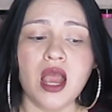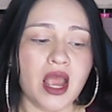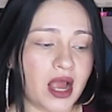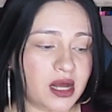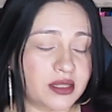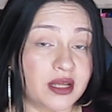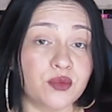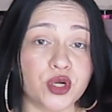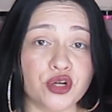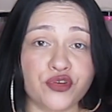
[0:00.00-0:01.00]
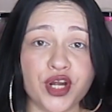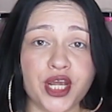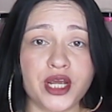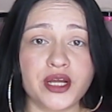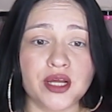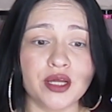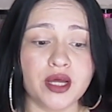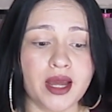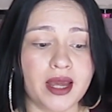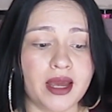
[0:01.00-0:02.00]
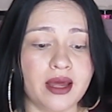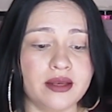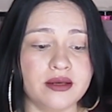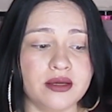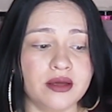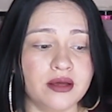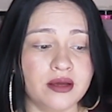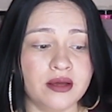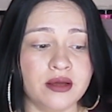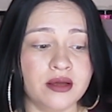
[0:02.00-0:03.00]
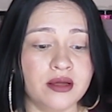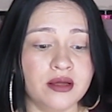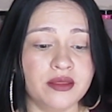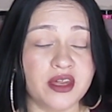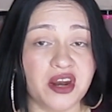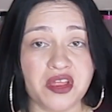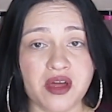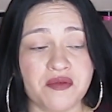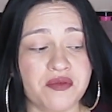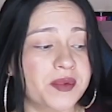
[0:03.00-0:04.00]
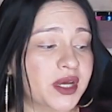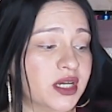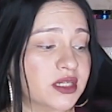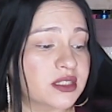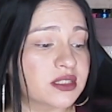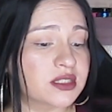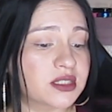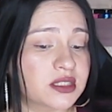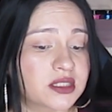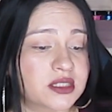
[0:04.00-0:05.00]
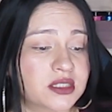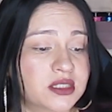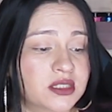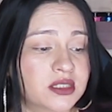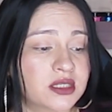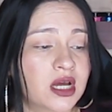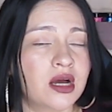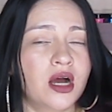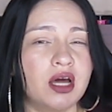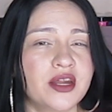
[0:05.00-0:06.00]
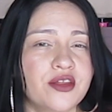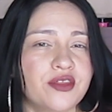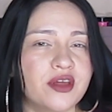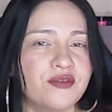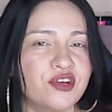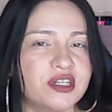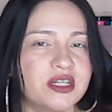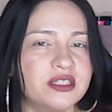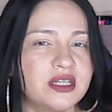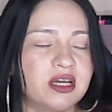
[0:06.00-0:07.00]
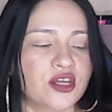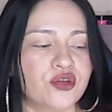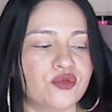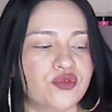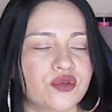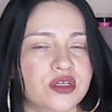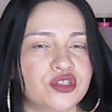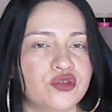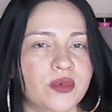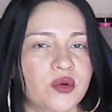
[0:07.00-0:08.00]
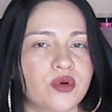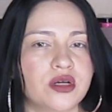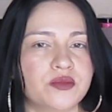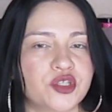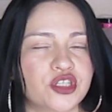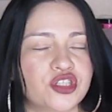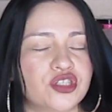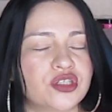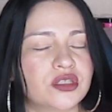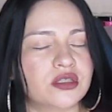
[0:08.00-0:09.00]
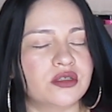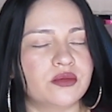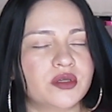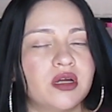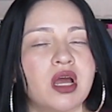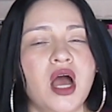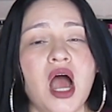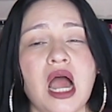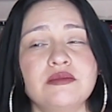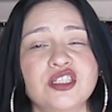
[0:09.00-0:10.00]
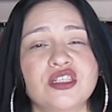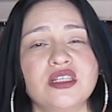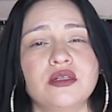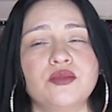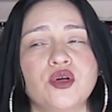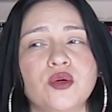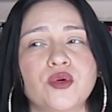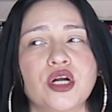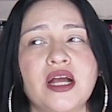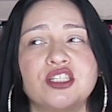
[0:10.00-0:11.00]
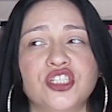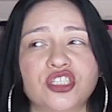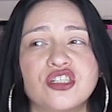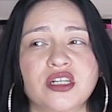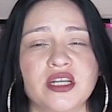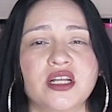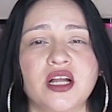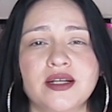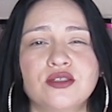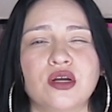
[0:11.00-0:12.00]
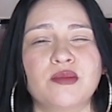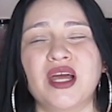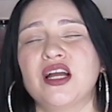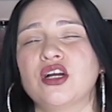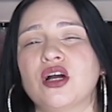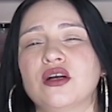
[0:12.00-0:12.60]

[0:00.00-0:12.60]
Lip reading: and that work great and that I love. Because another thing, if you're a nail tech and you do this, you might want to upcharge just a little bit. I'm still at a point where I just started getting clients, so I'm not